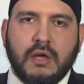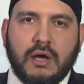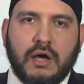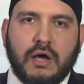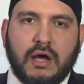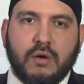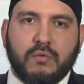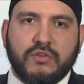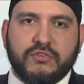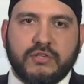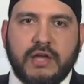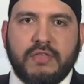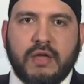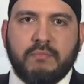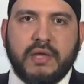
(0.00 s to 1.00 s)
Uh, I would
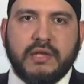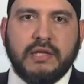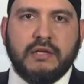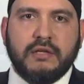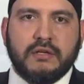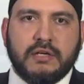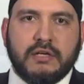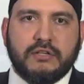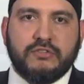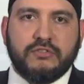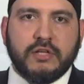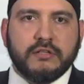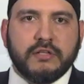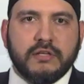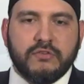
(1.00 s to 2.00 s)
say that many
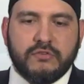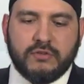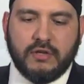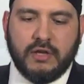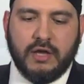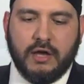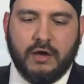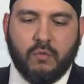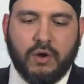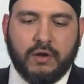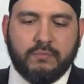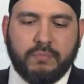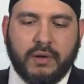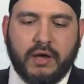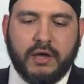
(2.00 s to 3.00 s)
studies, uh,
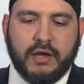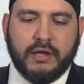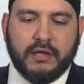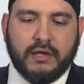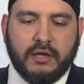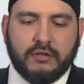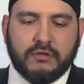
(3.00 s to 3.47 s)
one by